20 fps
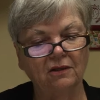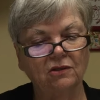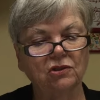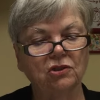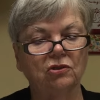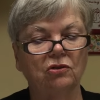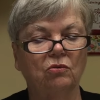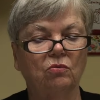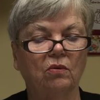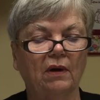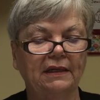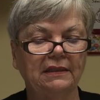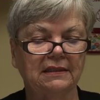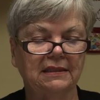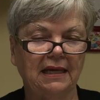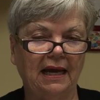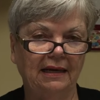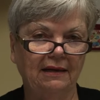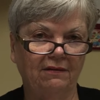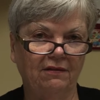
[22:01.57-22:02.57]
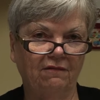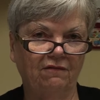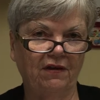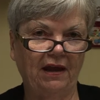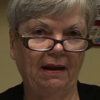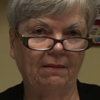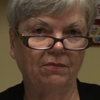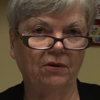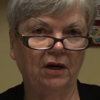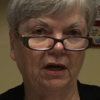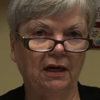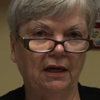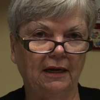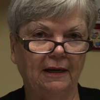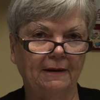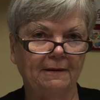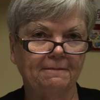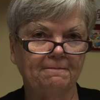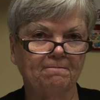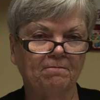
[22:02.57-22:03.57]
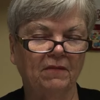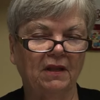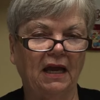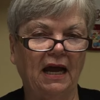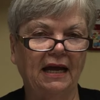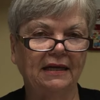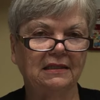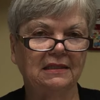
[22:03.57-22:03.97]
to the right side of the fabric. I